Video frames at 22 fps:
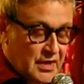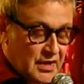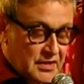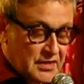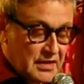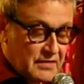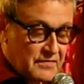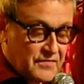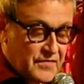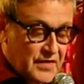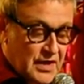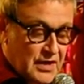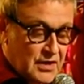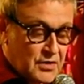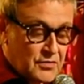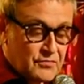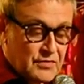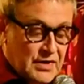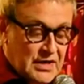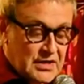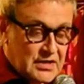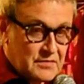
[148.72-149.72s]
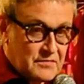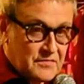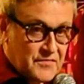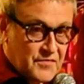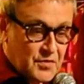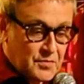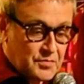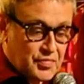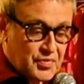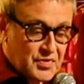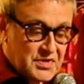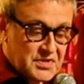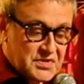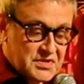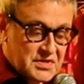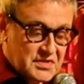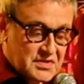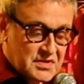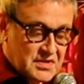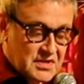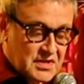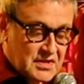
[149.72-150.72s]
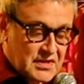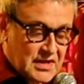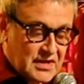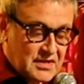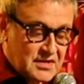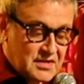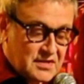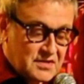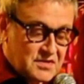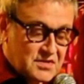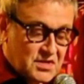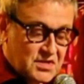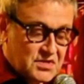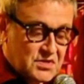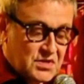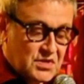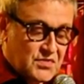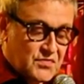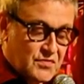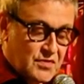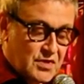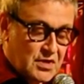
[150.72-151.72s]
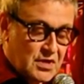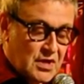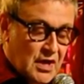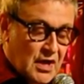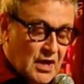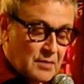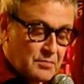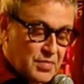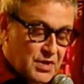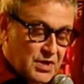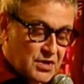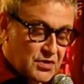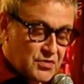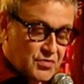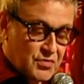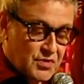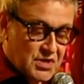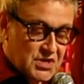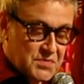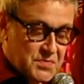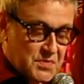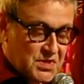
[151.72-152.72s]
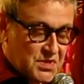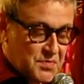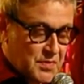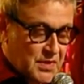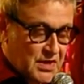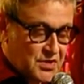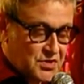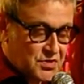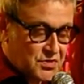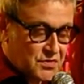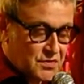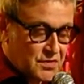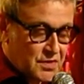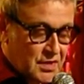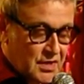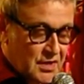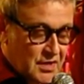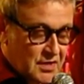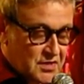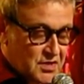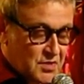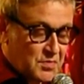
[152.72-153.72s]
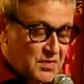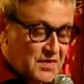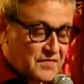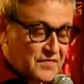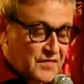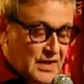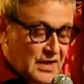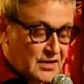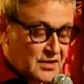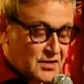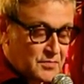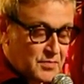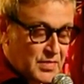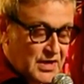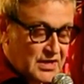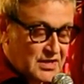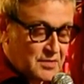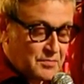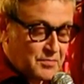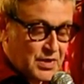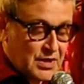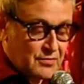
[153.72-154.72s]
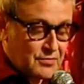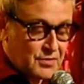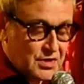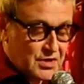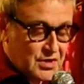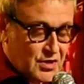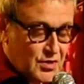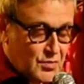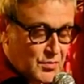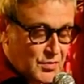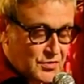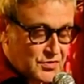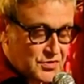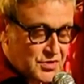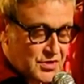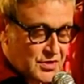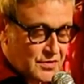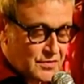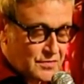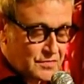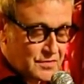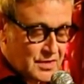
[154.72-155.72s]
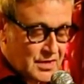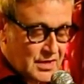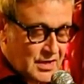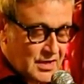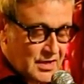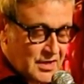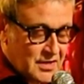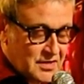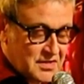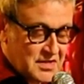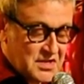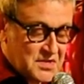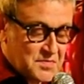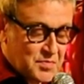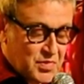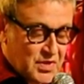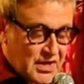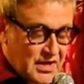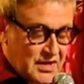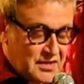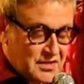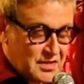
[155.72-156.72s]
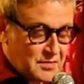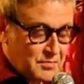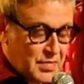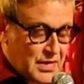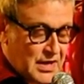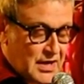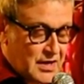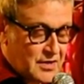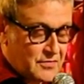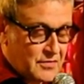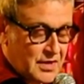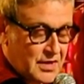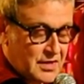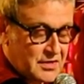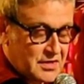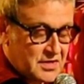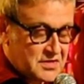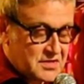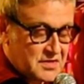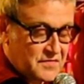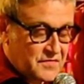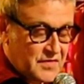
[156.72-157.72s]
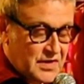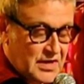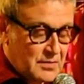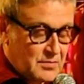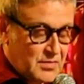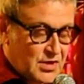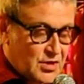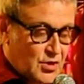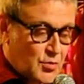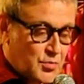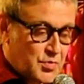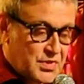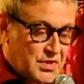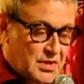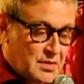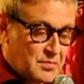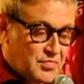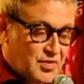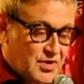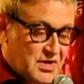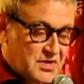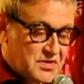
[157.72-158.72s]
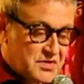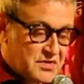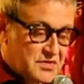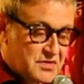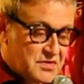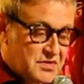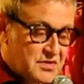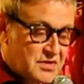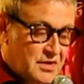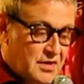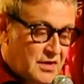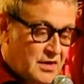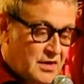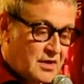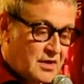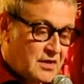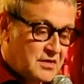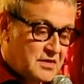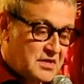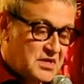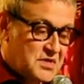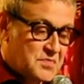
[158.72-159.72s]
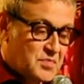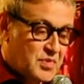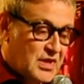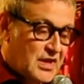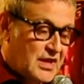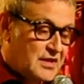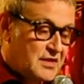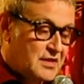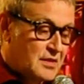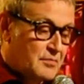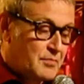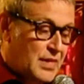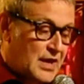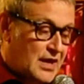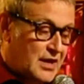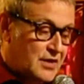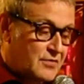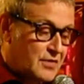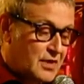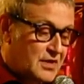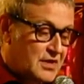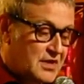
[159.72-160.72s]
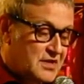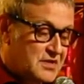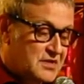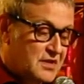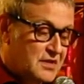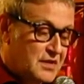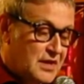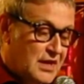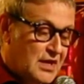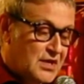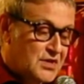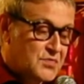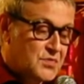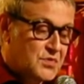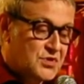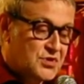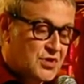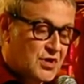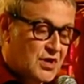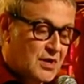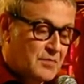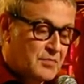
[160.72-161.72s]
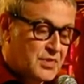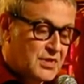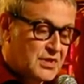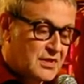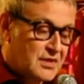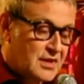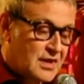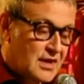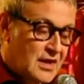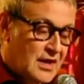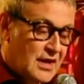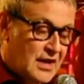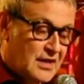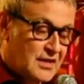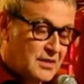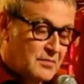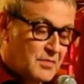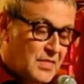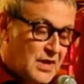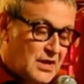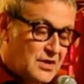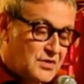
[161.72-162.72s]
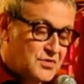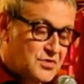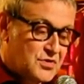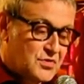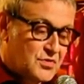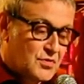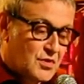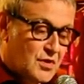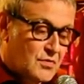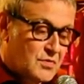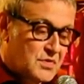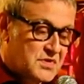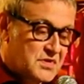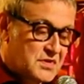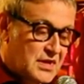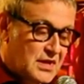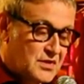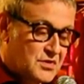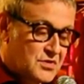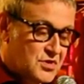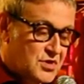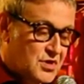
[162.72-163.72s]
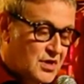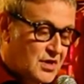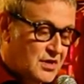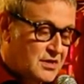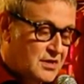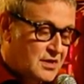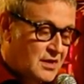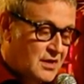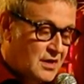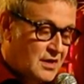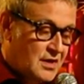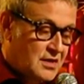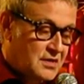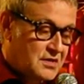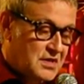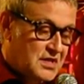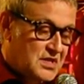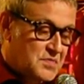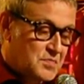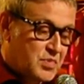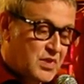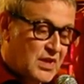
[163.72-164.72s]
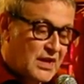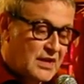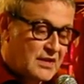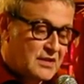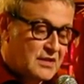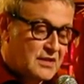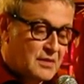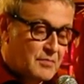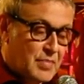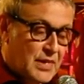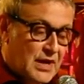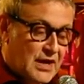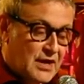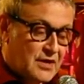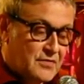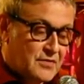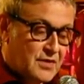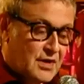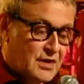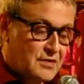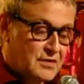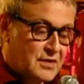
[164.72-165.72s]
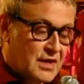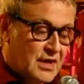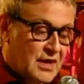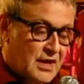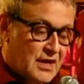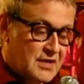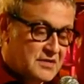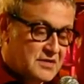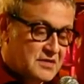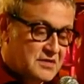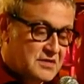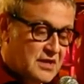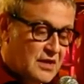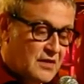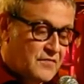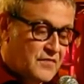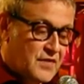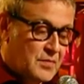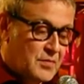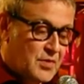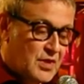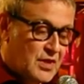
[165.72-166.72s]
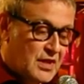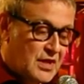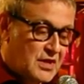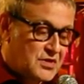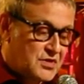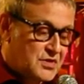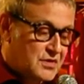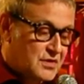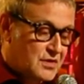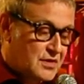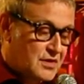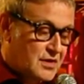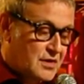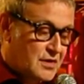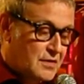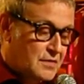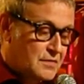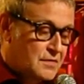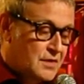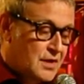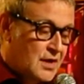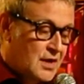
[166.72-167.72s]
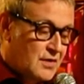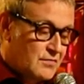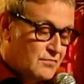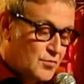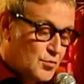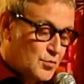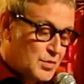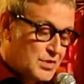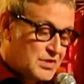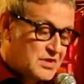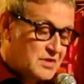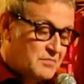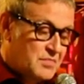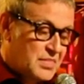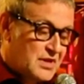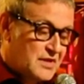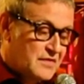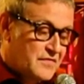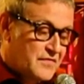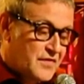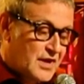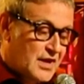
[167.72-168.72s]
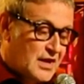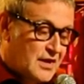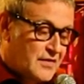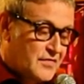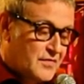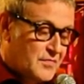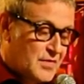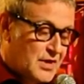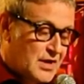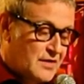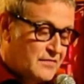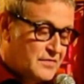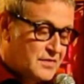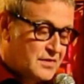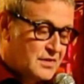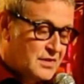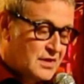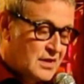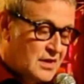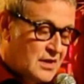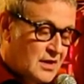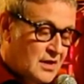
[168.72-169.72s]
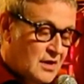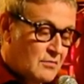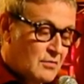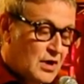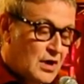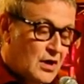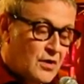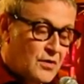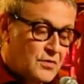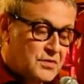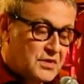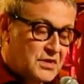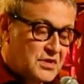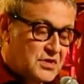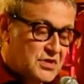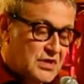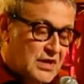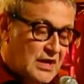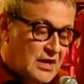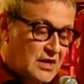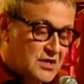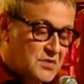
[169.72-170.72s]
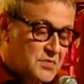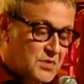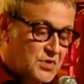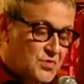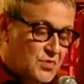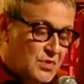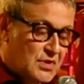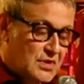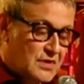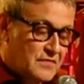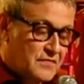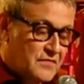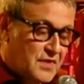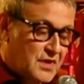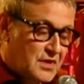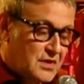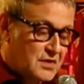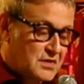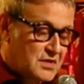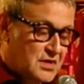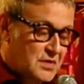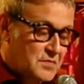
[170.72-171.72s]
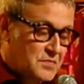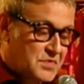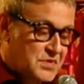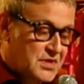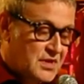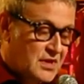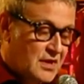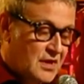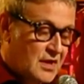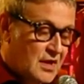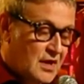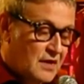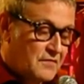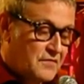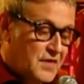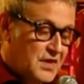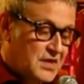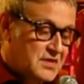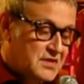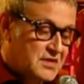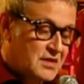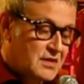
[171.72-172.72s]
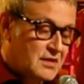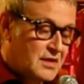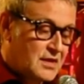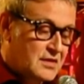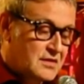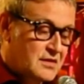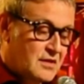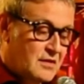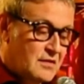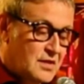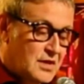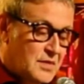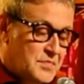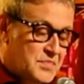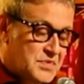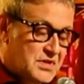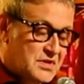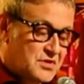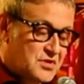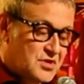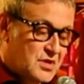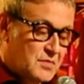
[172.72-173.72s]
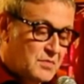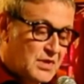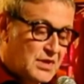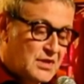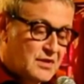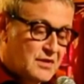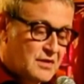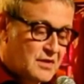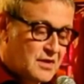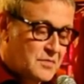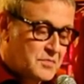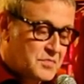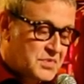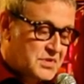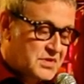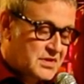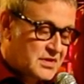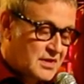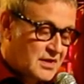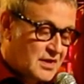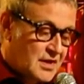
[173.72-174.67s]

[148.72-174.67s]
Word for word: They follow random footprints into the 1963 Bing Crosby special, to be followed by the Perry Como show. These played in the background as the family opened their presents. These played in the background as the nails were sharpened and the manger door was nailed shut. These played in the background as the self-immolation occurred, rumored to be a fire from heaven. While holding shadows between her fingertips, a vixen licked her lips and shimmied her hips.